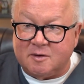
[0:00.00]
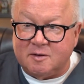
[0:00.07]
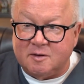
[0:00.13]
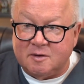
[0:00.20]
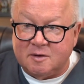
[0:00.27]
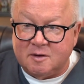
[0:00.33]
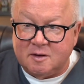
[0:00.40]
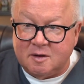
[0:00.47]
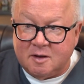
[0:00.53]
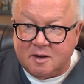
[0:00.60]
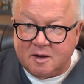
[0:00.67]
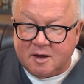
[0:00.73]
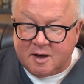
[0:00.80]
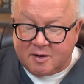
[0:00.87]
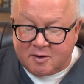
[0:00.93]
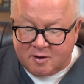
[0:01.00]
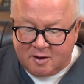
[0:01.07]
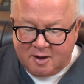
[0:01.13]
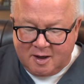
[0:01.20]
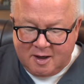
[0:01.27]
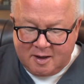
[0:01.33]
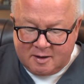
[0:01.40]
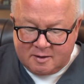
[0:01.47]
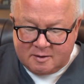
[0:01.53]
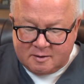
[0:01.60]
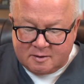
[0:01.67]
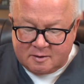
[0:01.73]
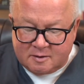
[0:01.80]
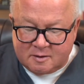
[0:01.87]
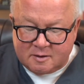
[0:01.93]
Yep. Yep. Yeah, there are a lot.
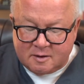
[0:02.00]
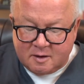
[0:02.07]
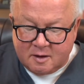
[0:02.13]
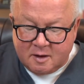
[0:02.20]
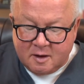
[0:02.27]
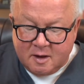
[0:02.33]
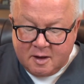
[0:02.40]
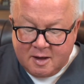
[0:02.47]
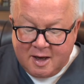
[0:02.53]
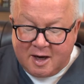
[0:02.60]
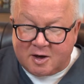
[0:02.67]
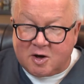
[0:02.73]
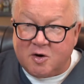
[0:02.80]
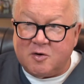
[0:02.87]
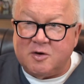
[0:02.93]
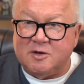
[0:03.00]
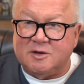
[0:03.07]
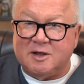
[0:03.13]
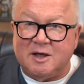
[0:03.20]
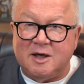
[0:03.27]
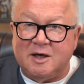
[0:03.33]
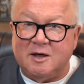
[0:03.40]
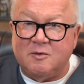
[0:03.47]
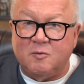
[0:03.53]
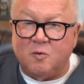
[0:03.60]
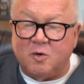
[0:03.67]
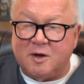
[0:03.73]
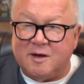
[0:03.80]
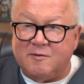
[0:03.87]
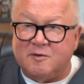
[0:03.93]
Yeah. Yeah, CoQ10 will
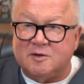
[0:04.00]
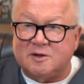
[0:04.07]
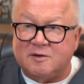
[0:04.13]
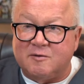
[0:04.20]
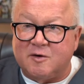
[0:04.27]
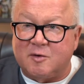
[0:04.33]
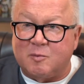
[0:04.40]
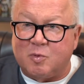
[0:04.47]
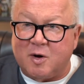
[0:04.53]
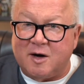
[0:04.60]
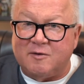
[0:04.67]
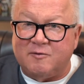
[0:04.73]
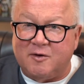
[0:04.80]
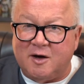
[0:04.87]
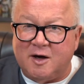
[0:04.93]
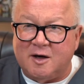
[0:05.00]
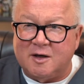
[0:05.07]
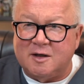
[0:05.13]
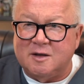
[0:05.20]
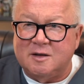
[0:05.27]
give you severe brain fog.